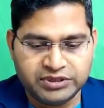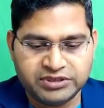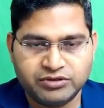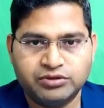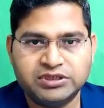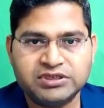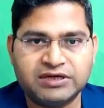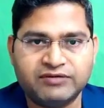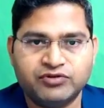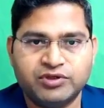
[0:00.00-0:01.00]
is you just
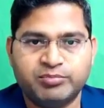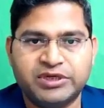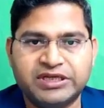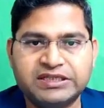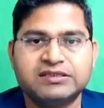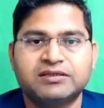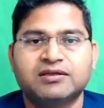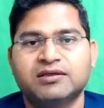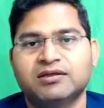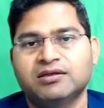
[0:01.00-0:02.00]
have to replace
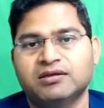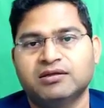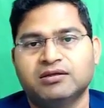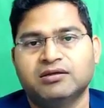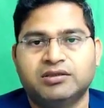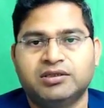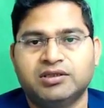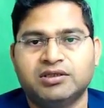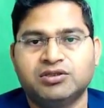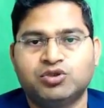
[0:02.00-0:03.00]

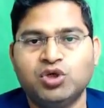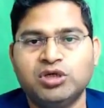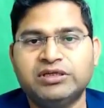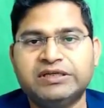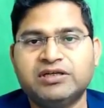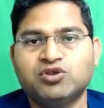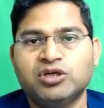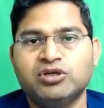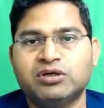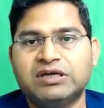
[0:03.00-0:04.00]
the join inner
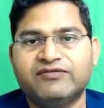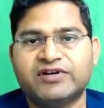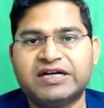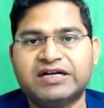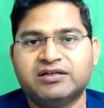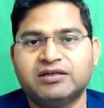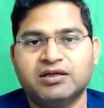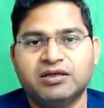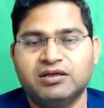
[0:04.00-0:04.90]
join or left right uh,